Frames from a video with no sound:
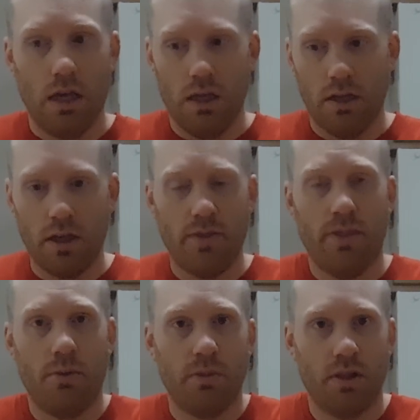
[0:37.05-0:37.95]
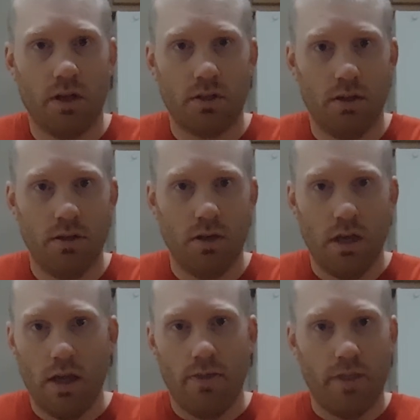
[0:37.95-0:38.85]
you get them elected,
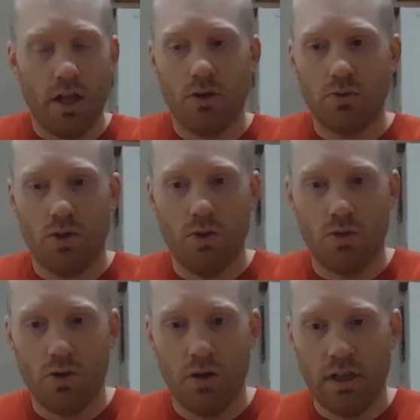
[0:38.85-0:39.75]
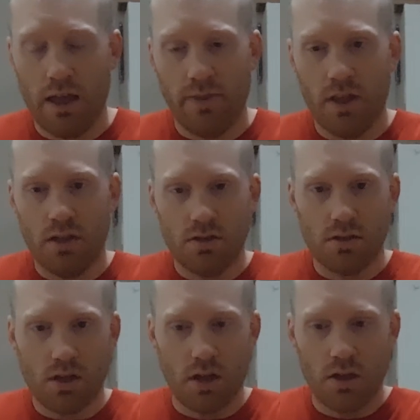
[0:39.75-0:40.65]
they don't do good, and then it's
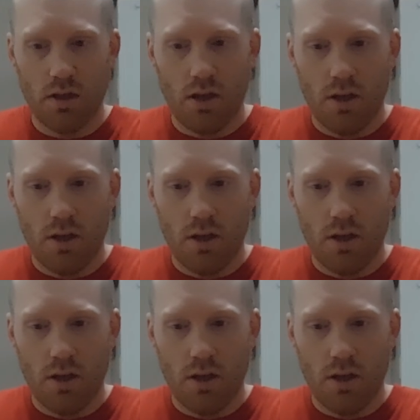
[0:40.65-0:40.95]
like,